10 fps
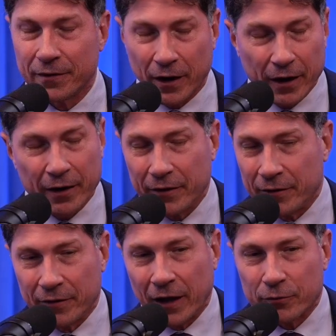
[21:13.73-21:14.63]

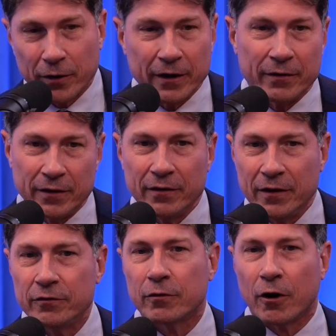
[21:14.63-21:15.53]
And that's why
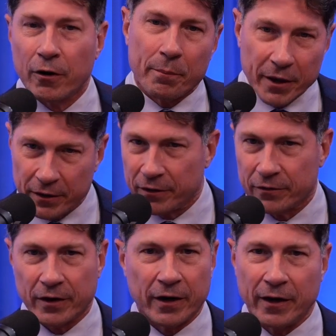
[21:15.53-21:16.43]
these are our
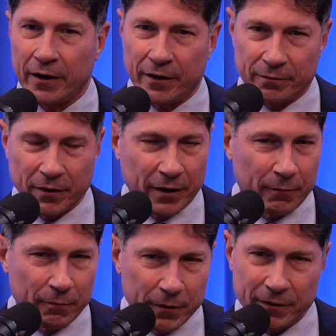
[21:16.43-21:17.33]
opinions. And I
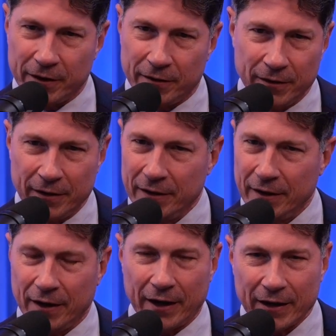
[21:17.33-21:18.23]
really
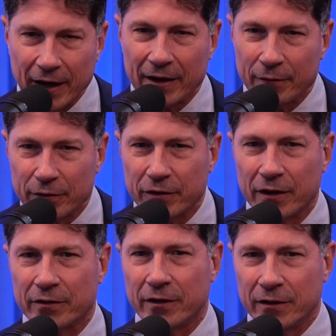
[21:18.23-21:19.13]
can't
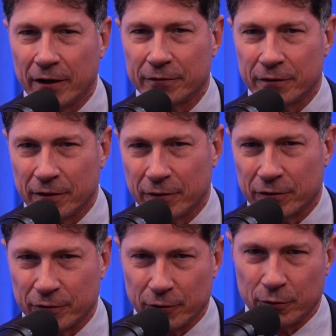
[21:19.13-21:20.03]
emphasize that enough to those
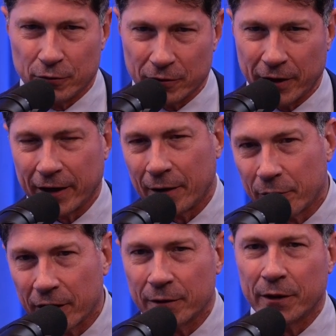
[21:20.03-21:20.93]
of you who are like, I'm
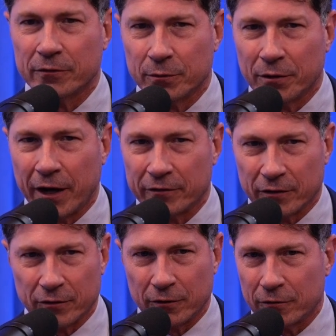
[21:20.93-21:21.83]
thinking about some
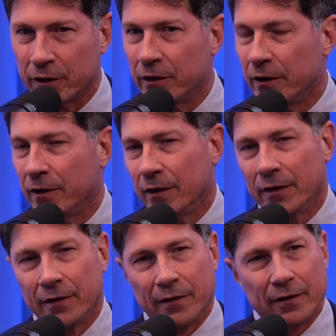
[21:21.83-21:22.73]
plastic surgery.
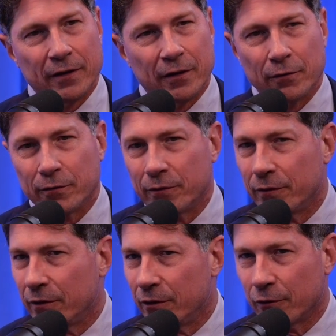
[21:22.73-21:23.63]

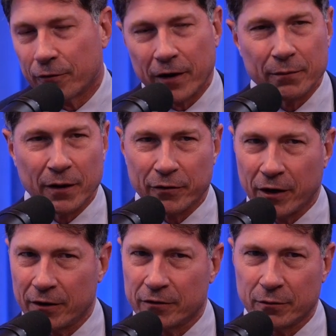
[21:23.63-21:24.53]
Your friend may have
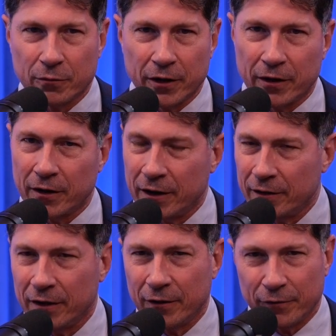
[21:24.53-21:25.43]
gone somewhere,
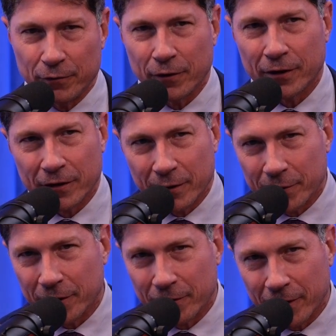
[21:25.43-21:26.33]
and if you look at them
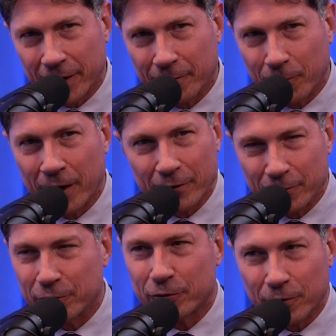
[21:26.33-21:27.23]
and go like, wow,
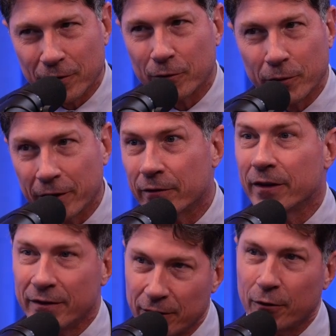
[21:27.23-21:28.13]
you sure look weird,
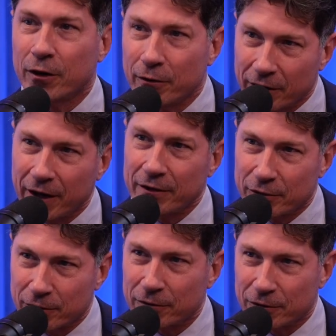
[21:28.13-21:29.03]
then don't go to that
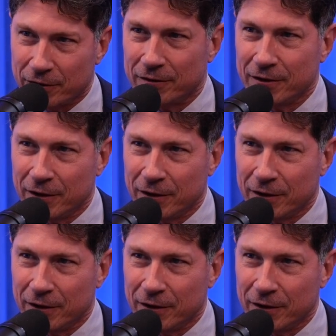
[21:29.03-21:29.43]
surgeon,